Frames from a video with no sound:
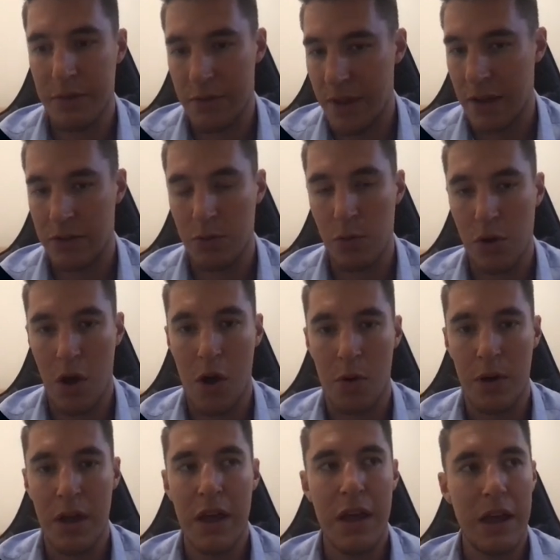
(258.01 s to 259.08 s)
if that's your
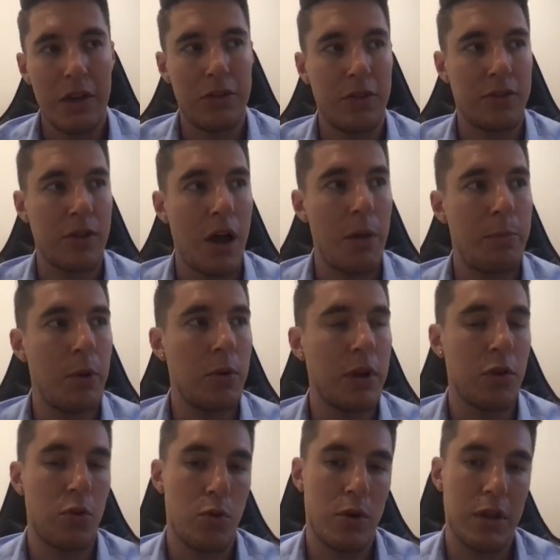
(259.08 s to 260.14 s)
goal, is to start building
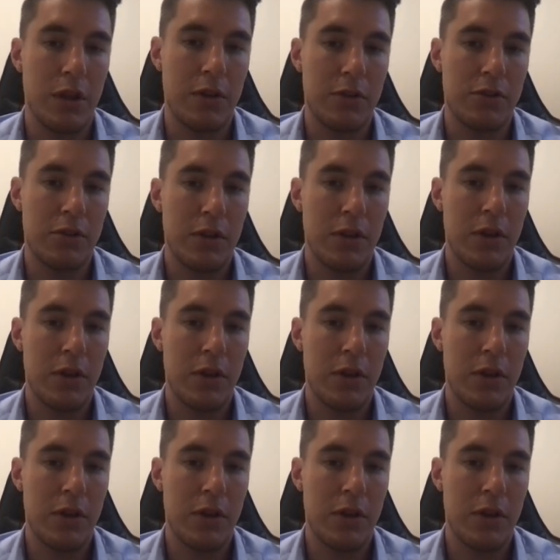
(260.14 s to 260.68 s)
an audience.